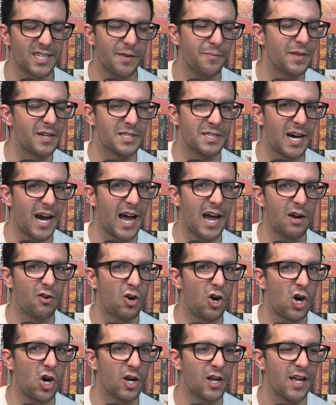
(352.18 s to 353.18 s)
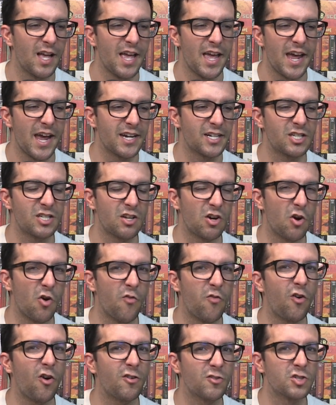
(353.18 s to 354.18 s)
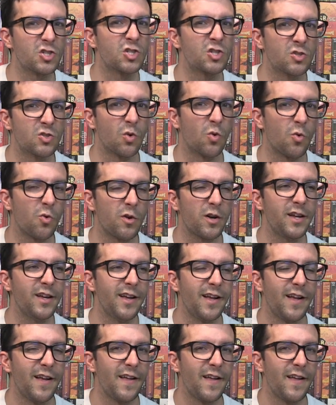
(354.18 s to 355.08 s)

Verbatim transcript: some of the dialogue and just the overall story,